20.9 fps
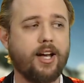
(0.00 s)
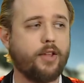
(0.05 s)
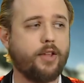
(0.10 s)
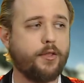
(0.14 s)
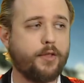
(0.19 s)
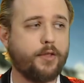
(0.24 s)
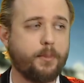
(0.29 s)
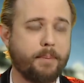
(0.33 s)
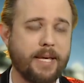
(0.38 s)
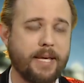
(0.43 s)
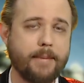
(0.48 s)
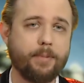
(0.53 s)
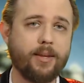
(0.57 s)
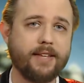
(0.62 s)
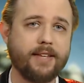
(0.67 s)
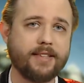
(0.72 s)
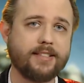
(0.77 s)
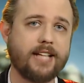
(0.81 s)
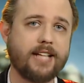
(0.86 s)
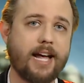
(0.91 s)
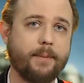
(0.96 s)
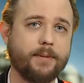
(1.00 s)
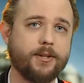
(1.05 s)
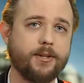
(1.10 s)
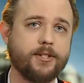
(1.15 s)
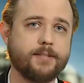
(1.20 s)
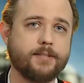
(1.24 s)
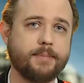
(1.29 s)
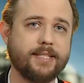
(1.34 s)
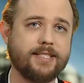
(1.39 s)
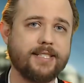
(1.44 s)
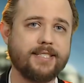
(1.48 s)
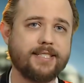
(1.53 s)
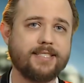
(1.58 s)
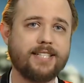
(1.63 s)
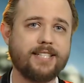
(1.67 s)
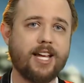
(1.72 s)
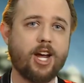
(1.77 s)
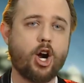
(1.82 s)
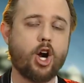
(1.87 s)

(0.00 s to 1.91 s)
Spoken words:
the people at the top of those business